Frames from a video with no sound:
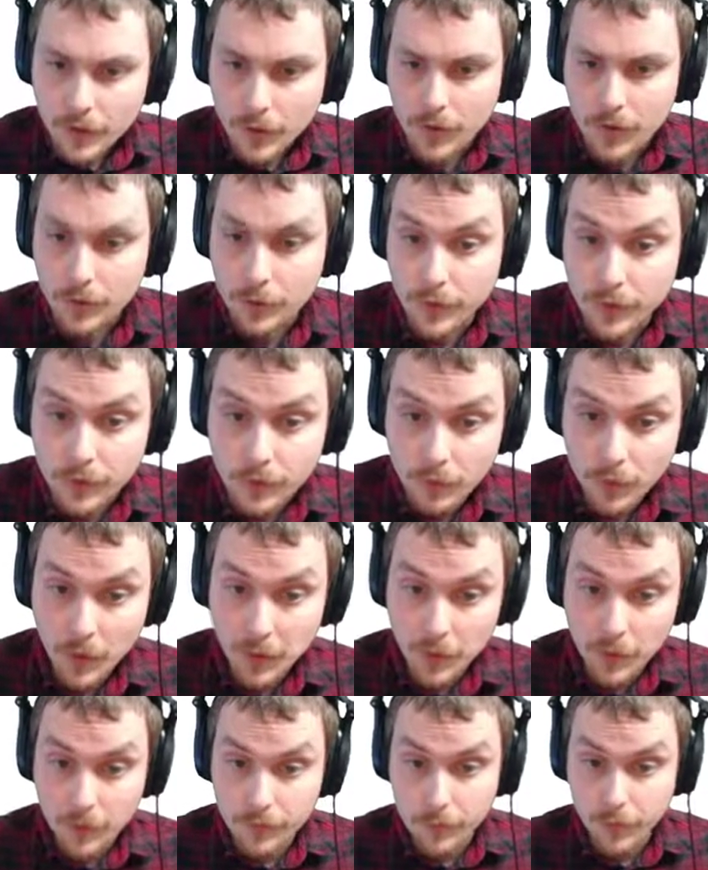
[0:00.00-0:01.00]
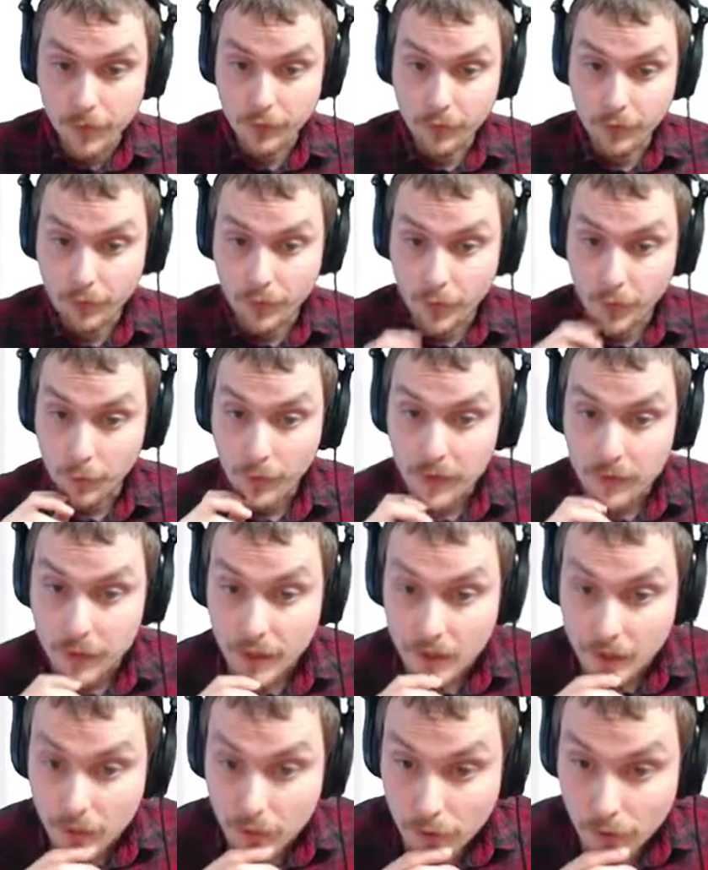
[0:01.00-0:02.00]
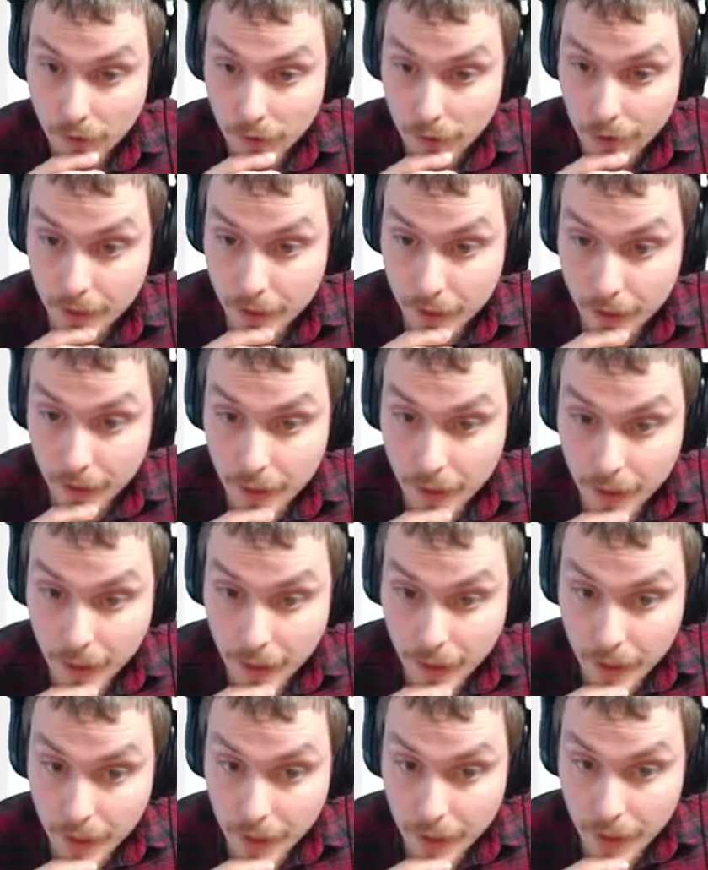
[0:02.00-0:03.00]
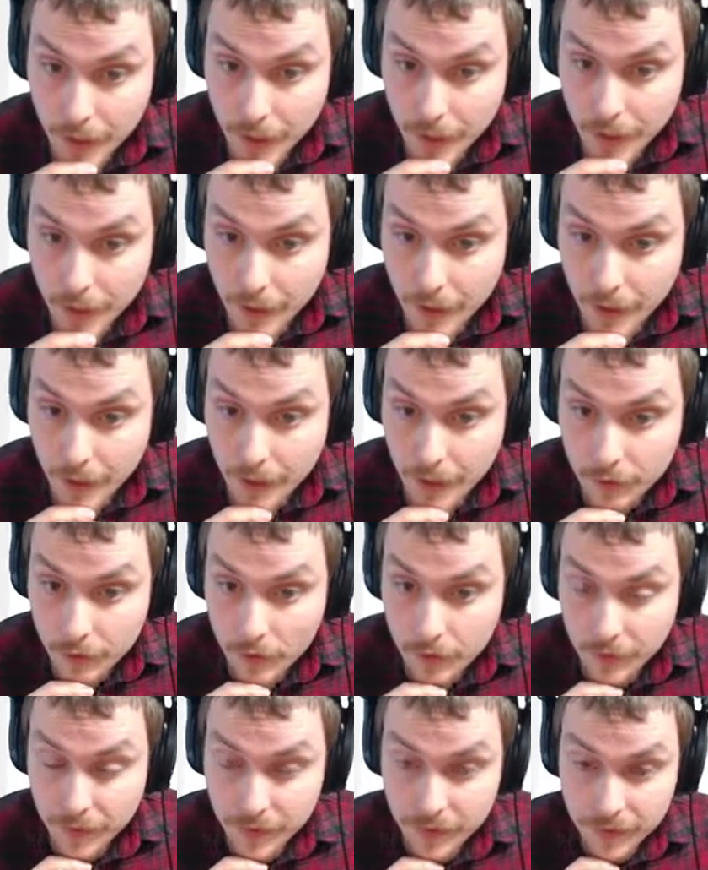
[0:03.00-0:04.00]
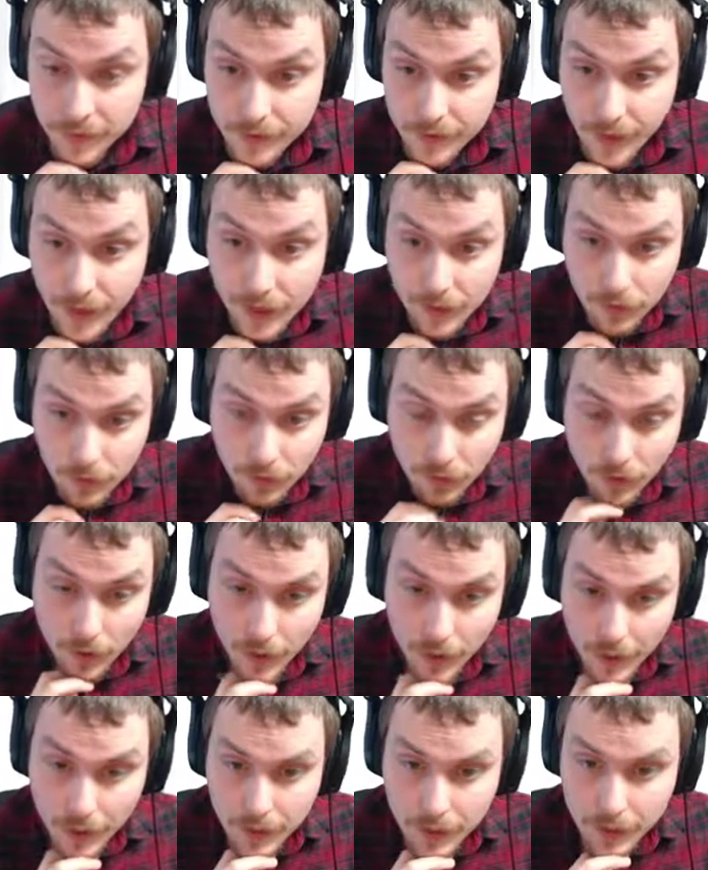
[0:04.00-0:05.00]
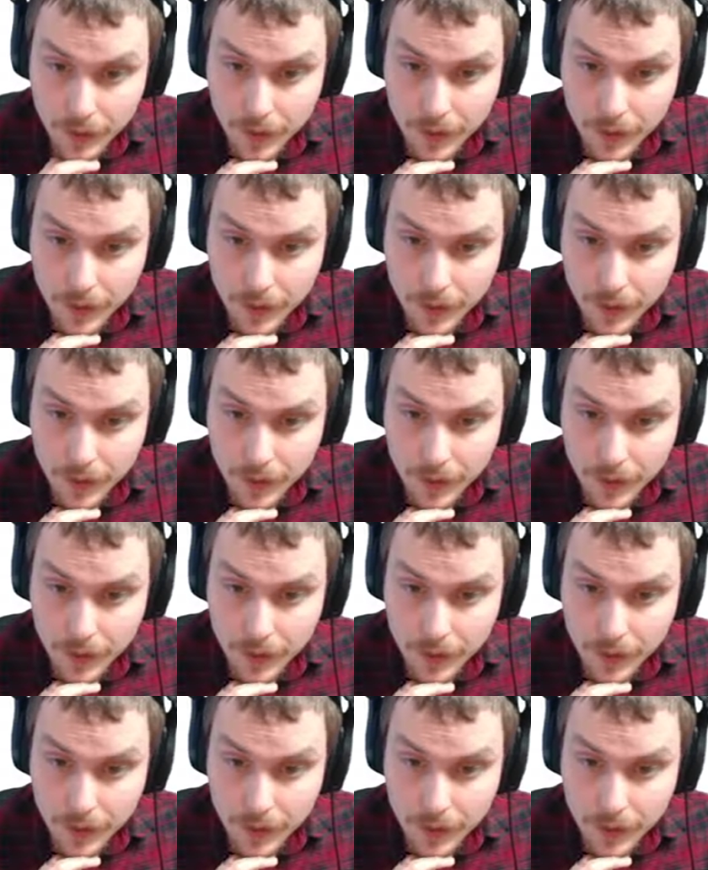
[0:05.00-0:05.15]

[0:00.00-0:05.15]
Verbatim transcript: Okay, so this is what I was looking for for the redirect URI. This must be the exact URI.